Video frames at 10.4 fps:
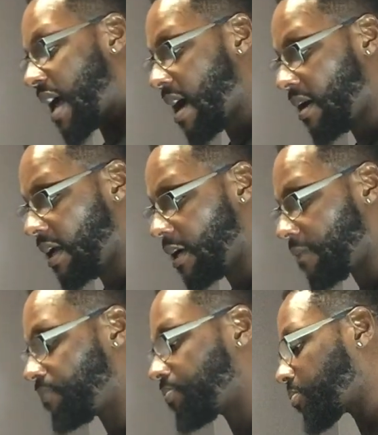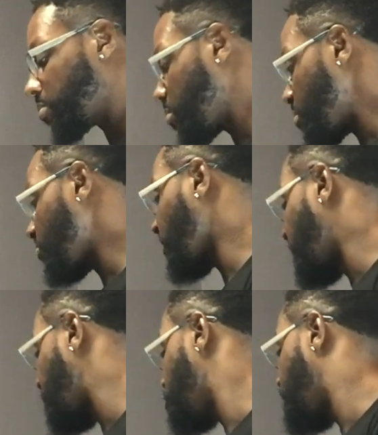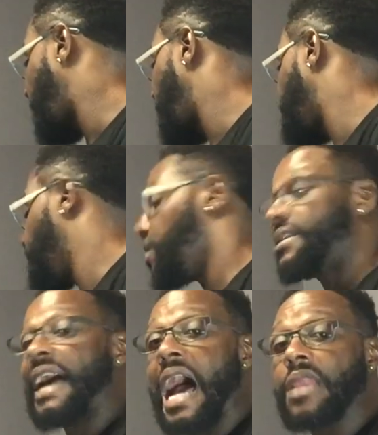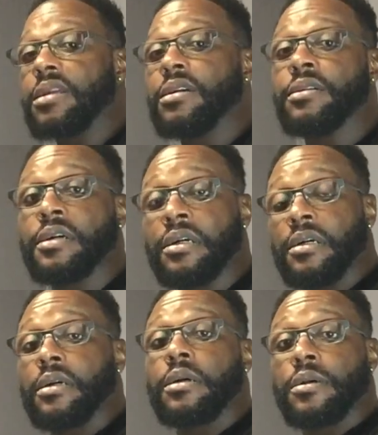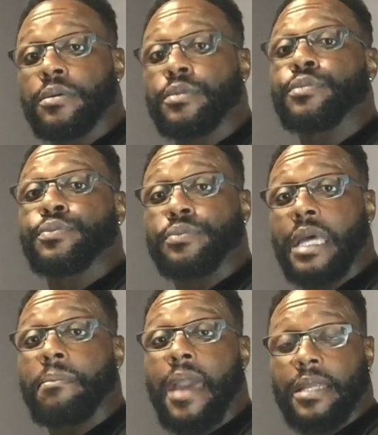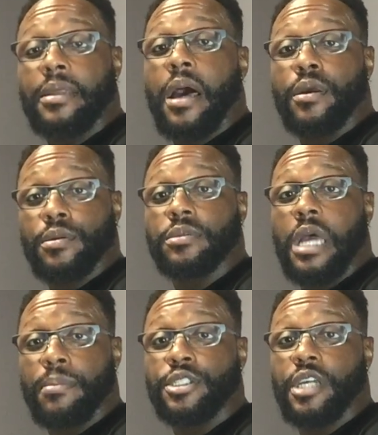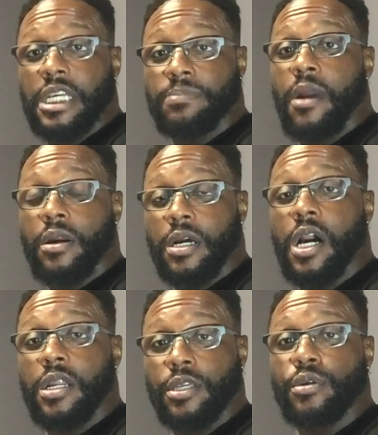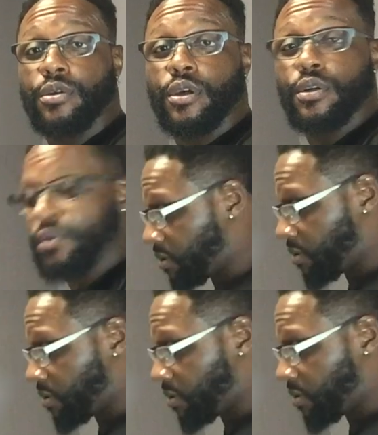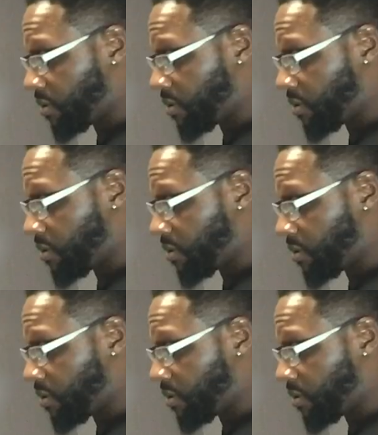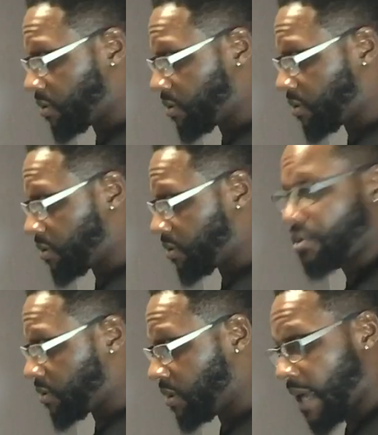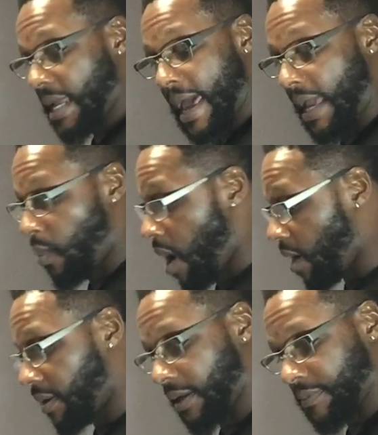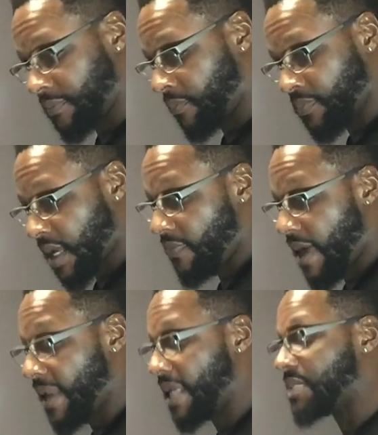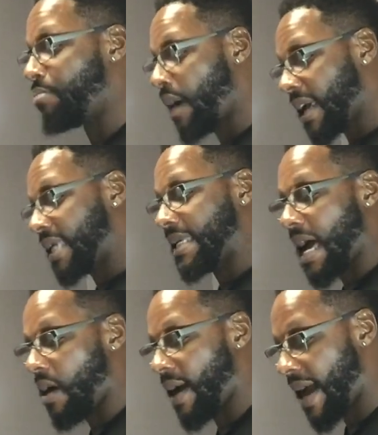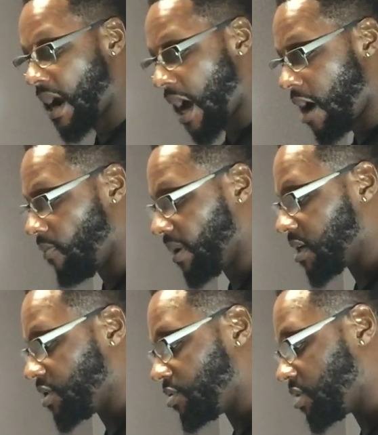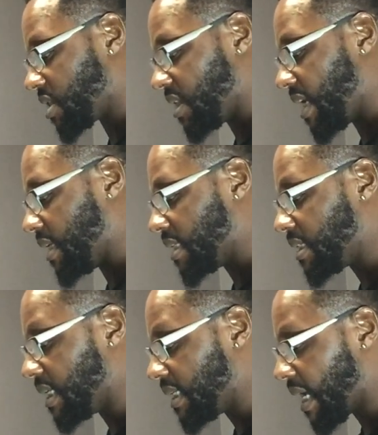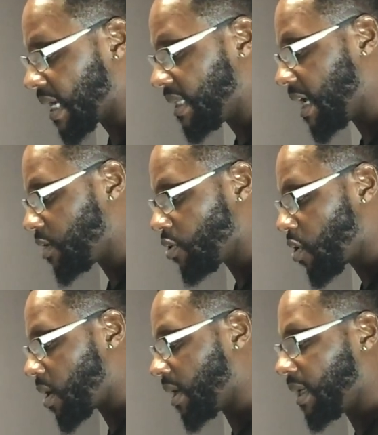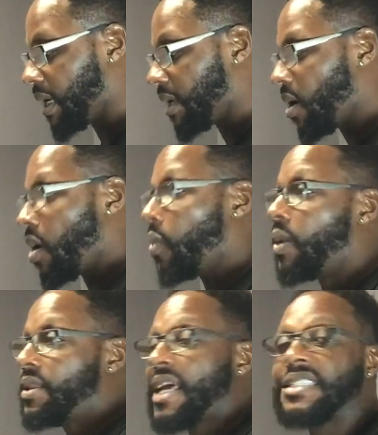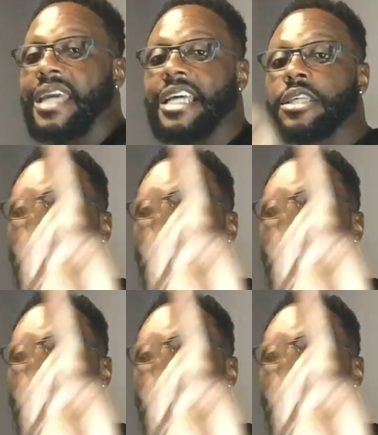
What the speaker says: out here that you buying for $1, that McDonald's double cheeseburger color you use, I'm loving it. That ain't working. That is breaking y'all hair off because you just letting it sit there. Then you're going to get what they say is